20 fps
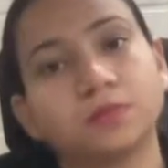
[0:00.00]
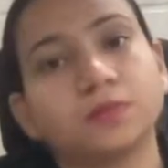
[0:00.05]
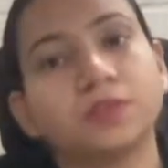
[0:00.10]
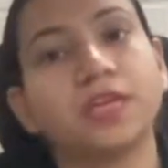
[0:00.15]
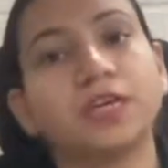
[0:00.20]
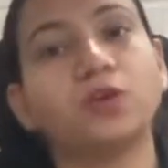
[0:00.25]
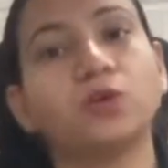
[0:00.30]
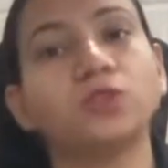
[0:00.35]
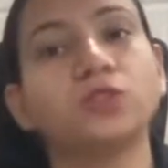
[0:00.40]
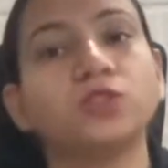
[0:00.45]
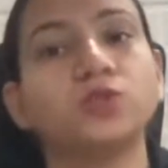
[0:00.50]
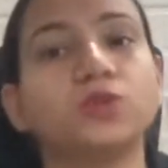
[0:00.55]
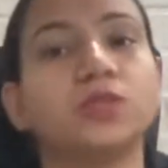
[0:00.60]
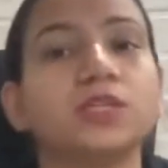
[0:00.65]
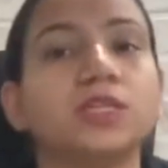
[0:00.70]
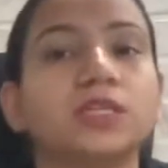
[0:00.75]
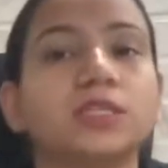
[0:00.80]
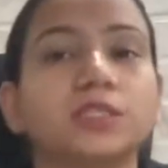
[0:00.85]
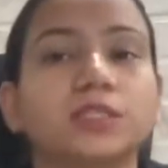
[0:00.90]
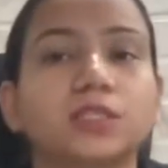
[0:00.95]
That also
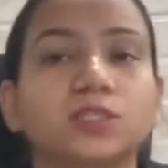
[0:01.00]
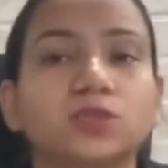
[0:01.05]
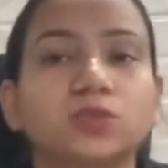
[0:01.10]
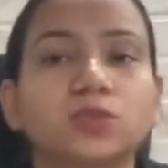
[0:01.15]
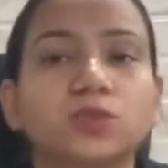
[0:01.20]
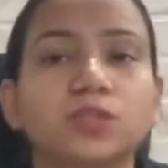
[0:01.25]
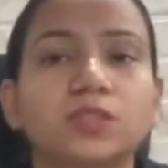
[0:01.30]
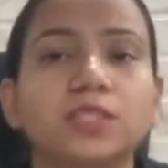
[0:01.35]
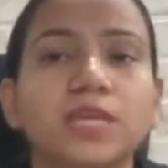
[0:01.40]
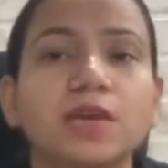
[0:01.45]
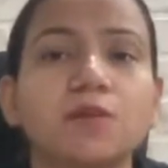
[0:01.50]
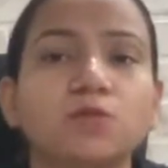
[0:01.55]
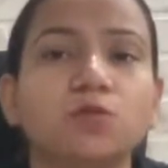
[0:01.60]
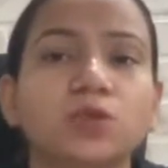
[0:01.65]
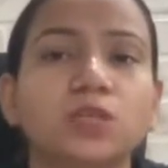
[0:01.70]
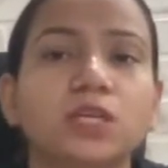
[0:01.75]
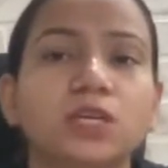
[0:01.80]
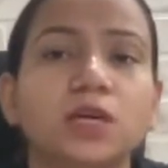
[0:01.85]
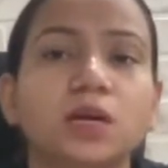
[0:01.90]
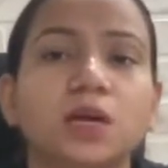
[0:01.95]
can exist. No, it's same
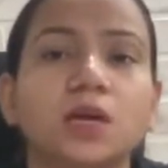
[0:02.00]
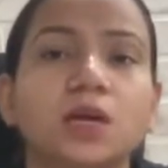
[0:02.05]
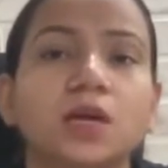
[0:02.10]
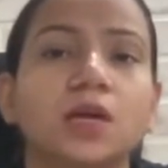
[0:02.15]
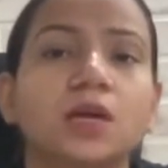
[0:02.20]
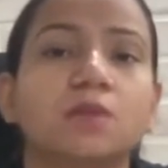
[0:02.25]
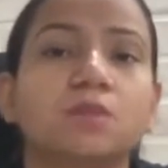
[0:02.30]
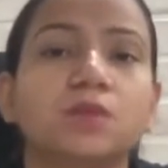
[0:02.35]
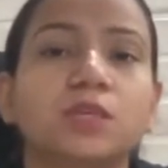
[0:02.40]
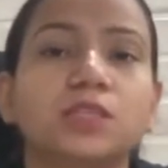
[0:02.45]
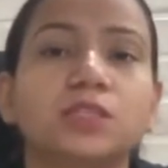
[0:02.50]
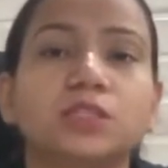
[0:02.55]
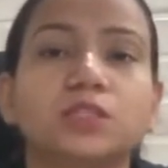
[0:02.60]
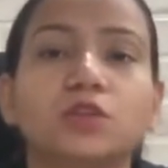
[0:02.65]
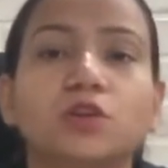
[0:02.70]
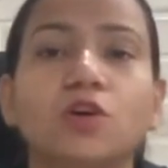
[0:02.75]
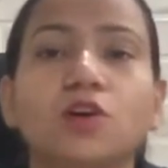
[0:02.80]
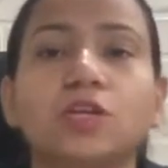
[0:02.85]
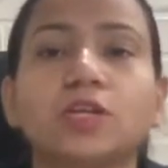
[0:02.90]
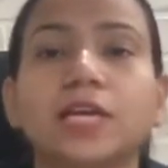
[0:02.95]
only. Means
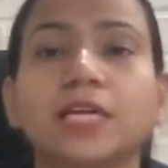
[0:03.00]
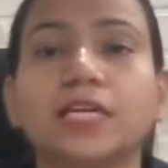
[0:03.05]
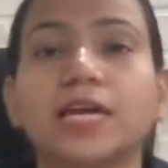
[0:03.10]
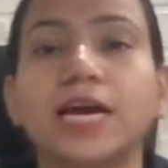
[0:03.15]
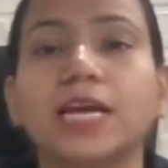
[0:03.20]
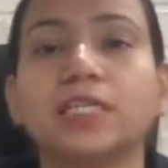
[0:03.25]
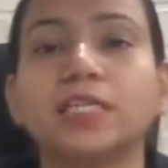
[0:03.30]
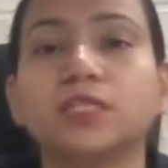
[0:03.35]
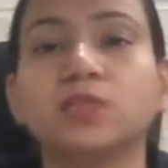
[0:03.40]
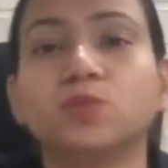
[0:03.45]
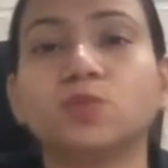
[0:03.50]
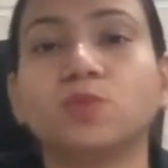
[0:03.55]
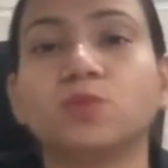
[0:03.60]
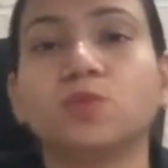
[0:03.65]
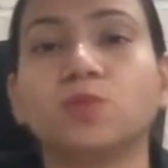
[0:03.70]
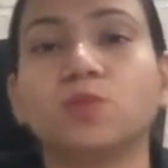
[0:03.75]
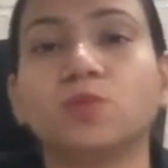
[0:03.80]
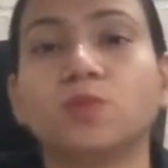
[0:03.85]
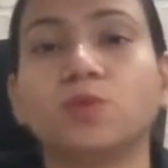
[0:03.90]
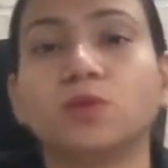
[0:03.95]
your cation is
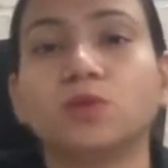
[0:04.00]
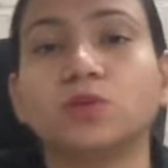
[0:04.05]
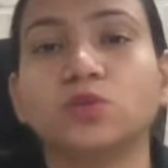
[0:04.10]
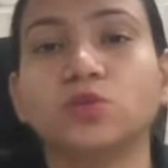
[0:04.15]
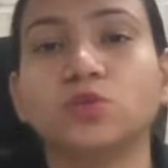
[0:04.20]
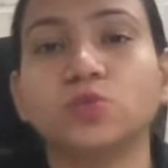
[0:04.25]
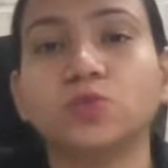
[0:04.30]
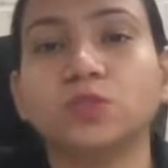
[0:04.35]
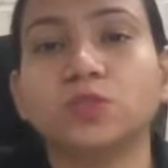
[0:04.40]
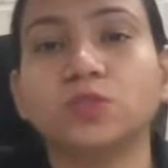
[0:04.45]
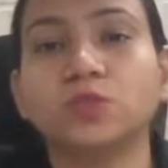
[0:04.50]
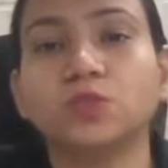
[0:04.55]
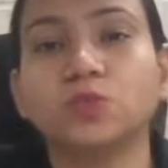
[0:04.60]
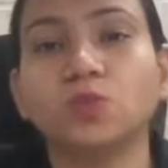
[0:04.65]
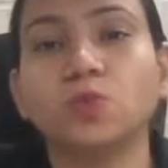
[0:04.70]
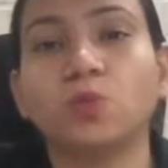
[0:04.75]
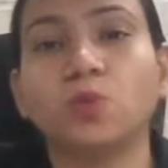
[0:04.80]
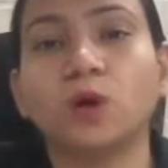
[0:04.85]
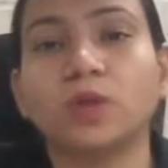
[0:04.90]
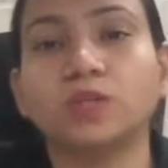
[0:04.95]

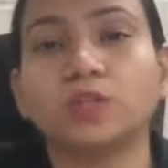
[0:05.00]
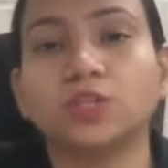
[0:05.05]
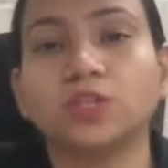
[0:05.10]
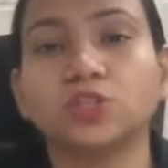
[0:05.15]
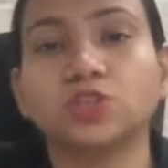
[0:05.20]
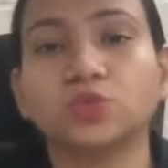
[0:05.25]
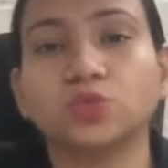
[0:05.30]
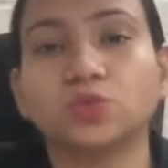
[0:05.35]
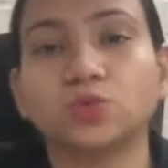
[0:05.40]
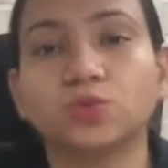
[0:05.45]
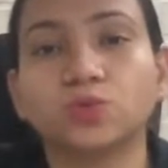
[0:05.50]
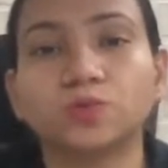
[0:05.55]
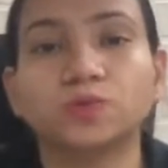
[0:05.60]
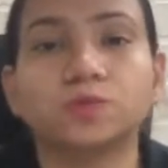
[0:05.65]
2:1 ratio.